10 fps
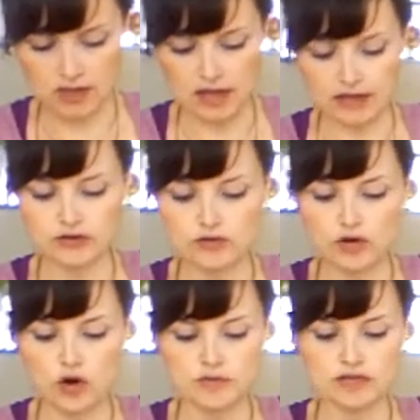I'm going to do
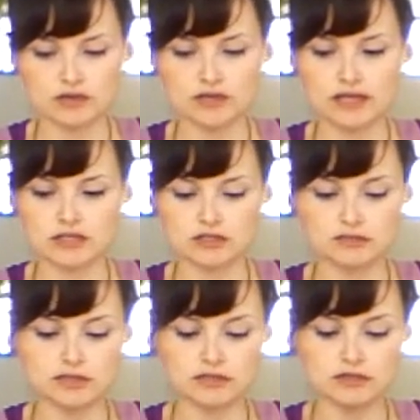oatmeal again, just
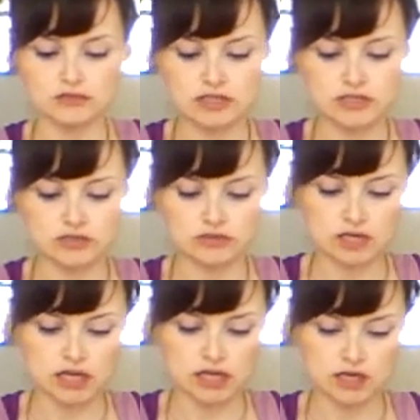because it's really
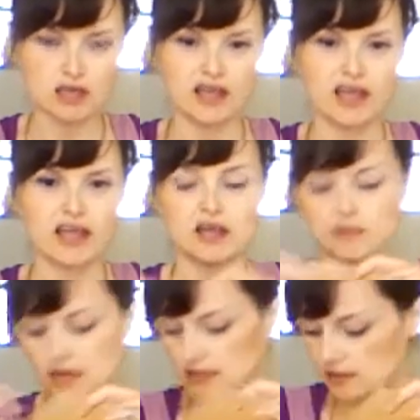soothing and
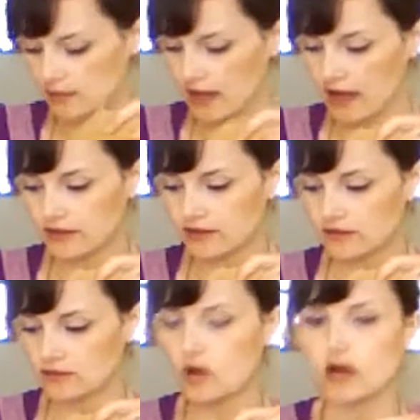it makes the bath
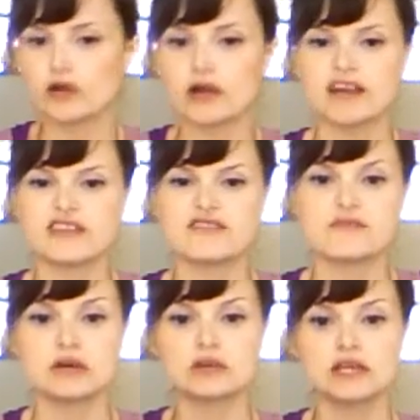water kind of
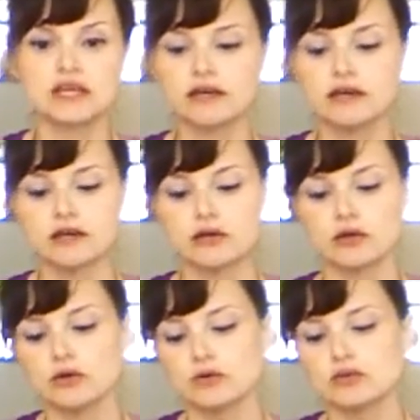milky,
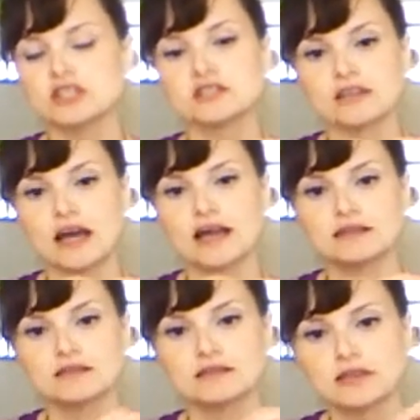which is
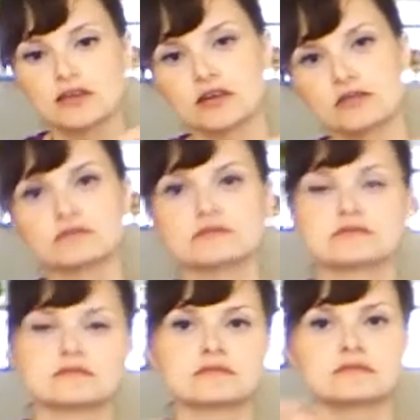nice, you know,
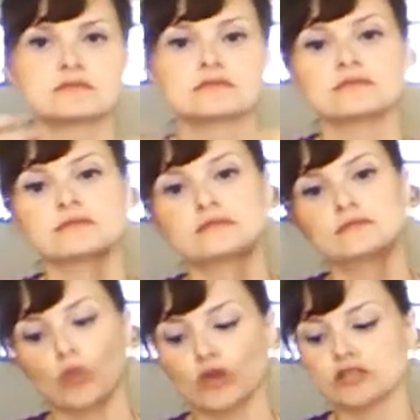
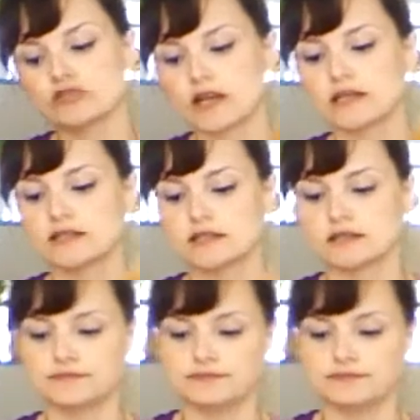moisturizing.